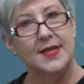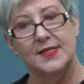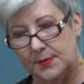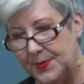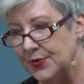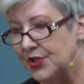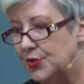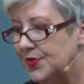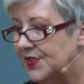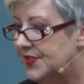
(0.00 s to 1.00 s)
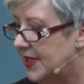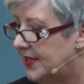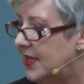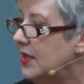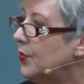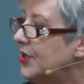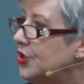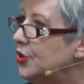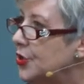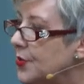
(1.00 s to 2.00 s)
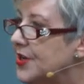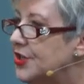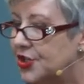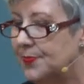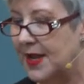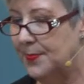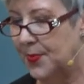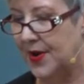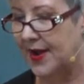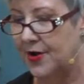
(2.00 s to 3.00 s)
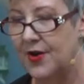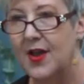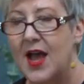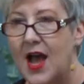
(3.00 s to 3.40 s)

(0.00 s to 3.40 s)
my spiritual study, which nourished my prayer,